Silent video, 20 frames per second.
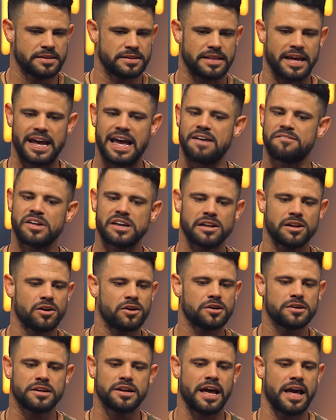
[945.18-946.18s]
They haven't
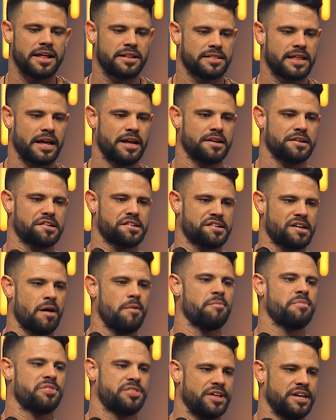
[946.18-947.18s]
learned yet that
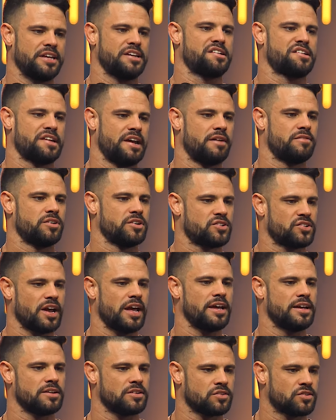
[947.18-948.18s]
some things never
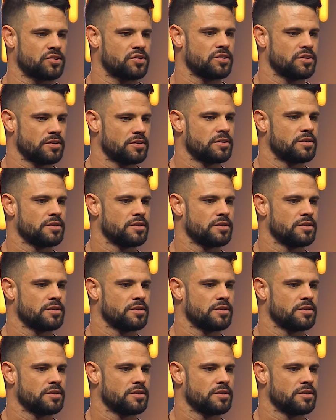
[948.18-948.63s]
change.